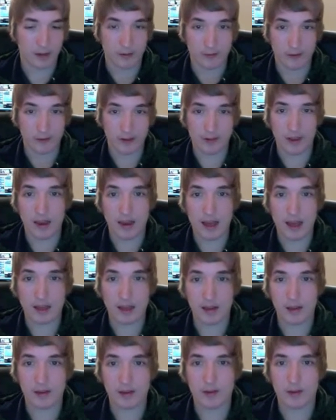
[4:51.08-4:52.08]
things like
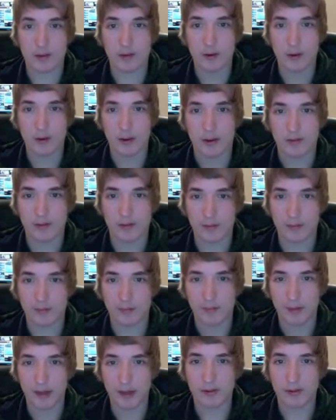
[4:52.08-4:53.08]
that. So you have to
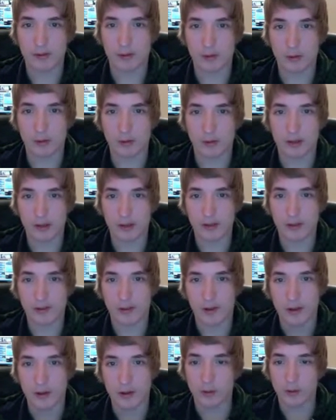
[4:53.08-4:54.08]
make sure that
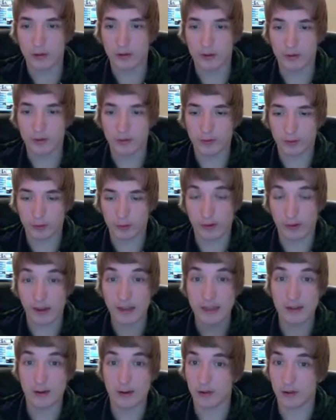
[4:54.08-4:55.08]
what you've
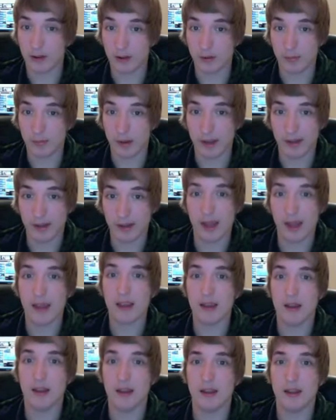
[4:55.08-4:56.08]
already got in your main deck